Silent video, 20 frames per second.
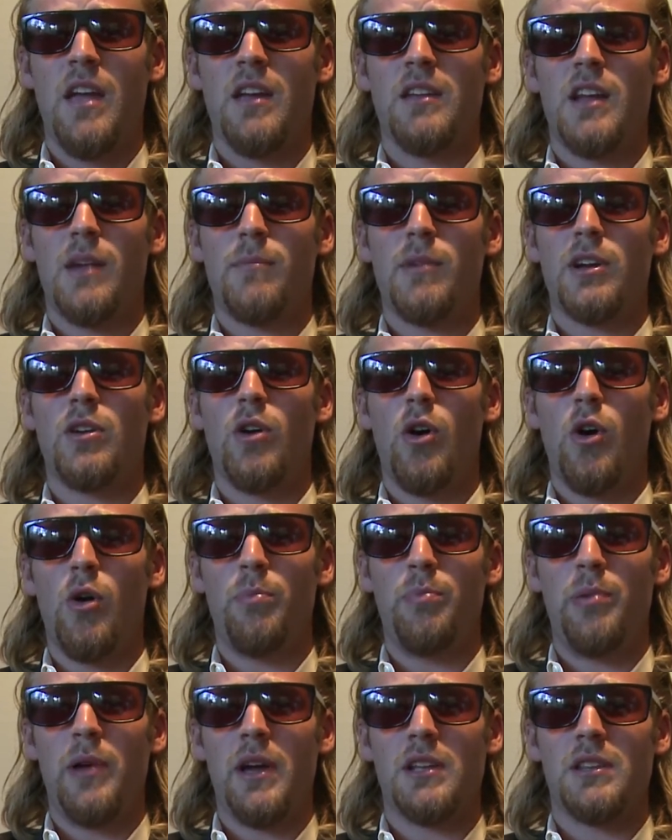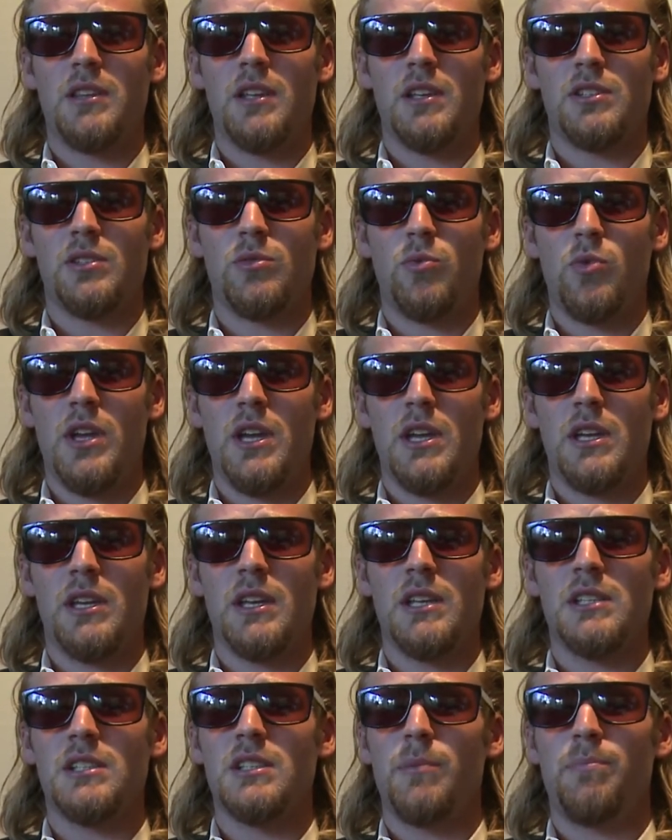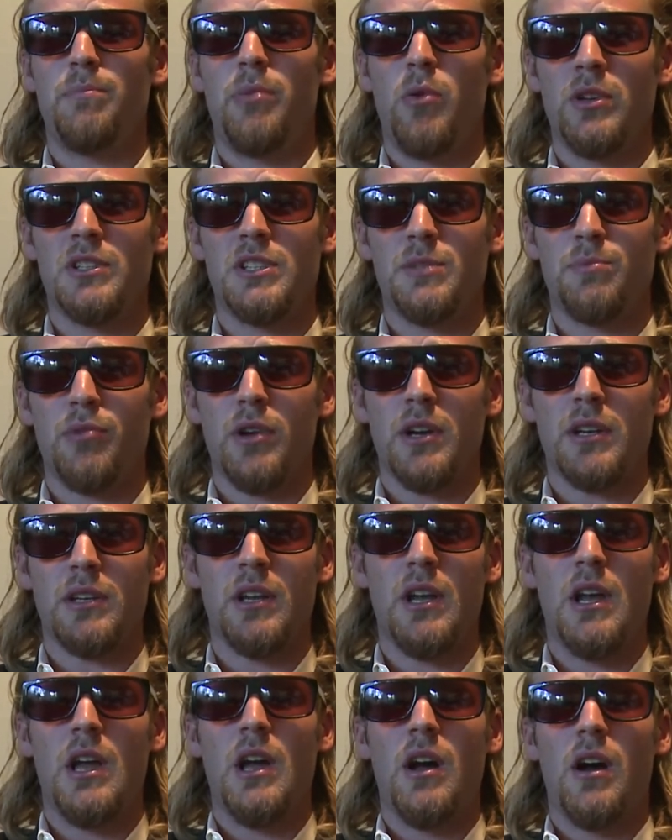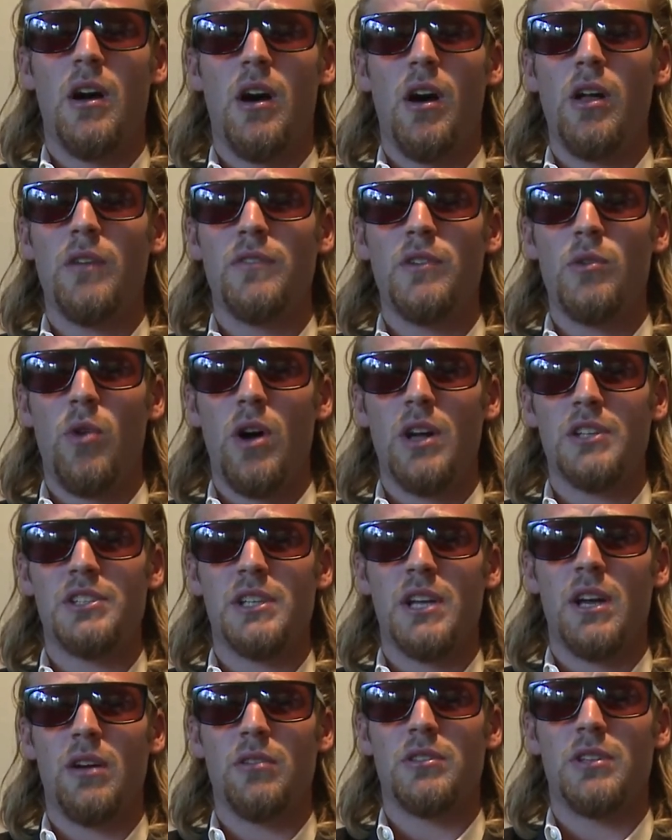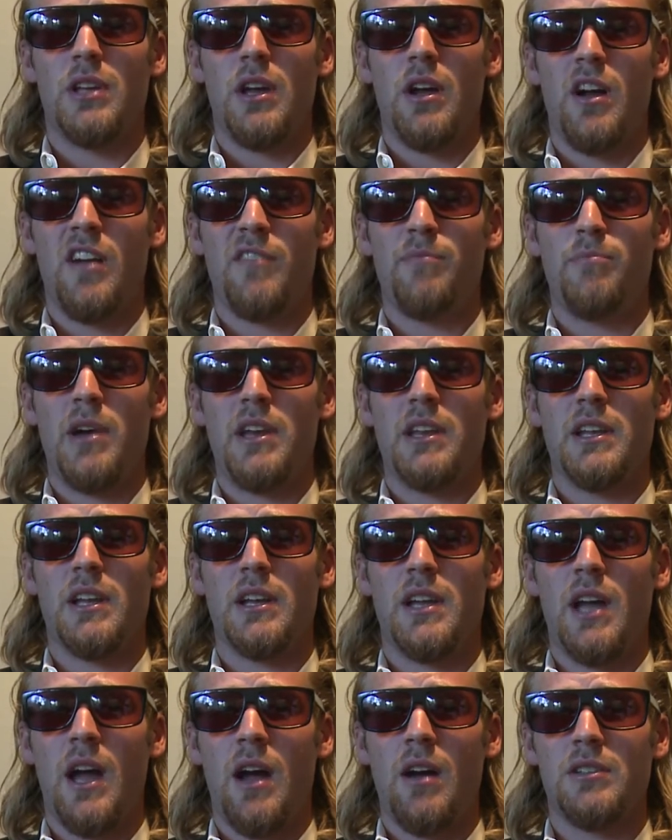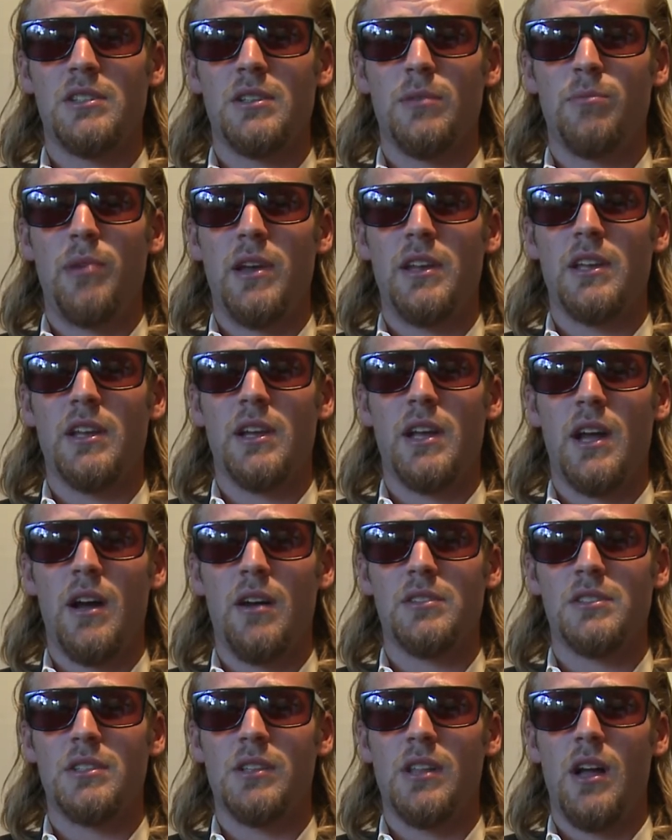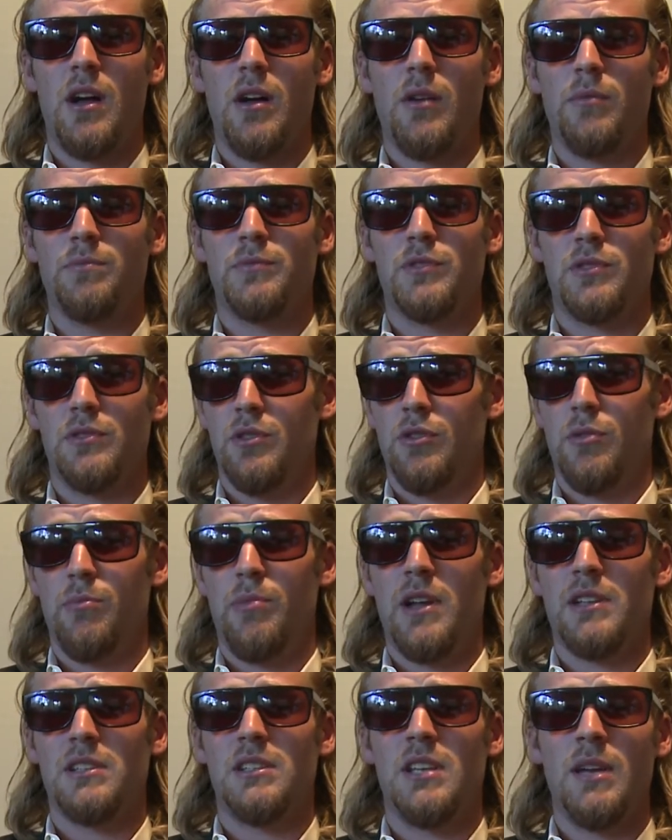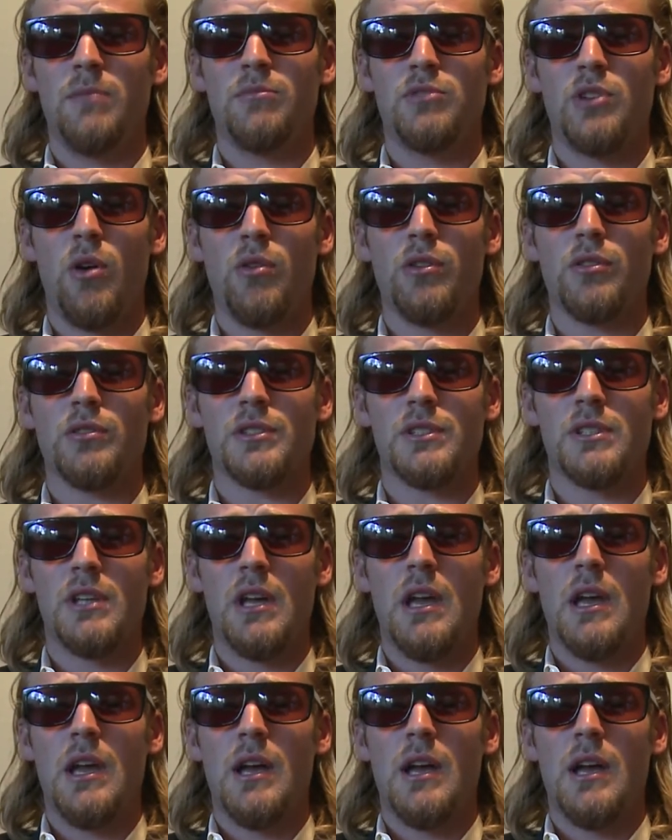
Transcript: Now my gold pick this week isn't a point spread. All of you watching out there have betting accounts, and betting accounts allow you to bet team totals.